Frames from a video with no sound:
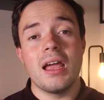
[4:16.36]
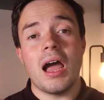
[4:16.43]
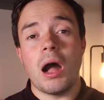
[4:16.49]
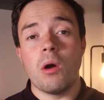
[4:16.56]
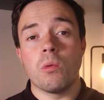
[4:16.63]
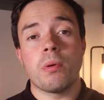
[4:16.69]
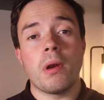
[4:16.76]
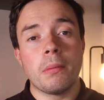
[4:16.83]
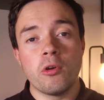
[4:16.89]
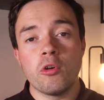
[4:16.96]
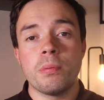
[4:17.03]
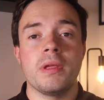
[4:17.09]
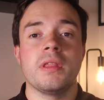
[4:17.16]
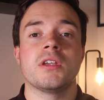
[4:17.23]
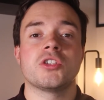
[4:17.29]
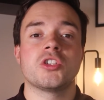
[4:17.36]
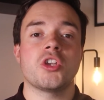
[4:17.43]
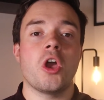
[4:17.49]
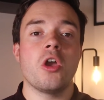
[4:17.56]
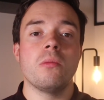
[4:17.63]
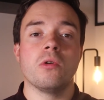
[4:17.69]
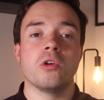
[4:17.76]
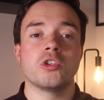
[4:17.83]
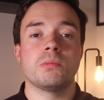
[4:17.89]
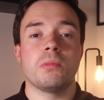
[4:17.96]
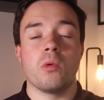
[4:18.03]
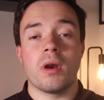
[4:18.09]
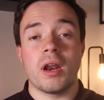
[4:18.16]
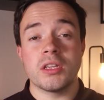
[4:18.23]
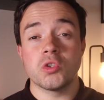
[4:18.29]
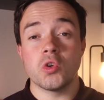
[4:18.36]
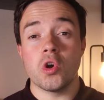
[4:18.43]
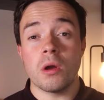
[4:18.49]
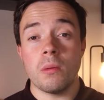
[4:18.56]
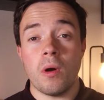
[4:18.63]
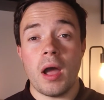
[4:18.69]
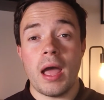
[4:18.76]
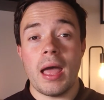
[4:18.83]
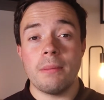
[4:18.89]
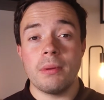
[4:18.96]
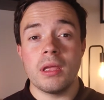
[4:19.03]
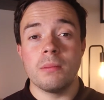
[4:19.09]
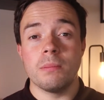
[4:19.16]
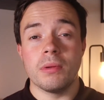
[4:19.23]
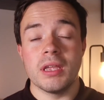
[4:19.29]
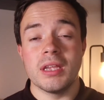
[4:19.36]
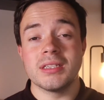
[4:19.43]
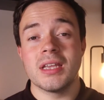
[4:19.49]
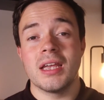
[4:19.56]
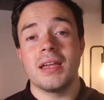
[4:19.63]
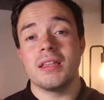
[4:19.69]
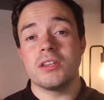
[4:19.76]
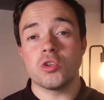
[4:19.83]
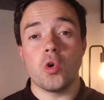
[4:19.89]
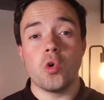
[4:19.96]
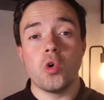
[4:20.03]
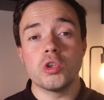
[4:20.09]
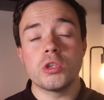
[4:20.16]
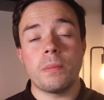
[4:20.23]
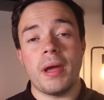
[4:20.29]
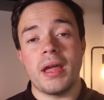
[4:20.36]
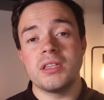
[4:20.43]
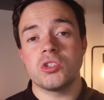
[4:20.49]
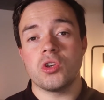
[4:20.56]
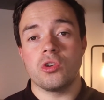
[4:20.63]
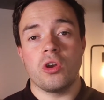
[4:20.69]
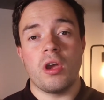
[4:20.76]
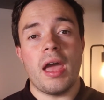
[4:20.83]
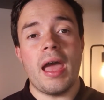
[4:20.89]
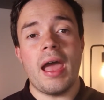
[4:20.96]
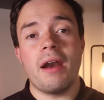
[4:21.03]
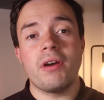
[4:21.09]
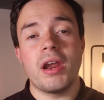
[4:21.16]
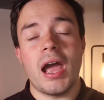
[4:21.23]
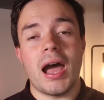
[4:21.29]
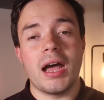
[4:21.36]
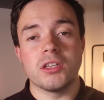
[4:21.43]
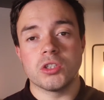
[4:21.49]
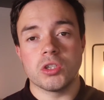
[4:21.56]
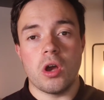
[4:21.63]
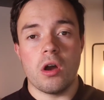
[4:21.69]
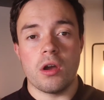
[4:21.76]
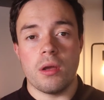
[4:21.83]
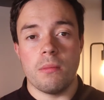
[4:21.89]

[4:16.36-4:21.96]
I will probably repeat this so much, but when I talk about Airbnbs, this all depends on your area and target